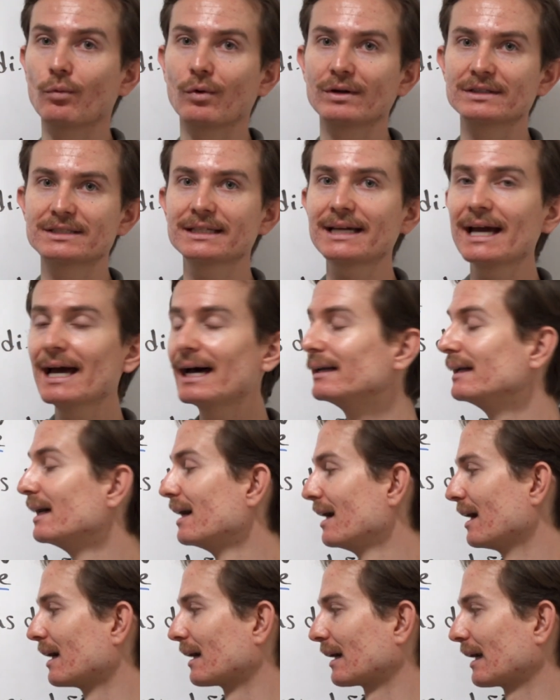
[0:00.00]
Once again,
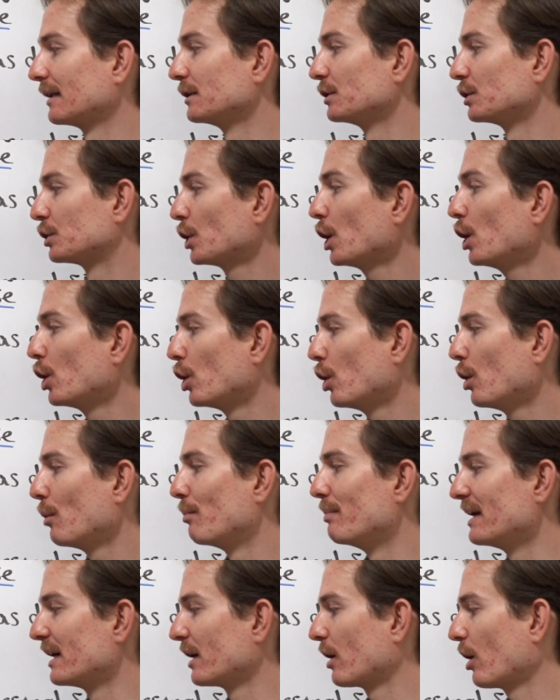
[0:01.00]
rentó being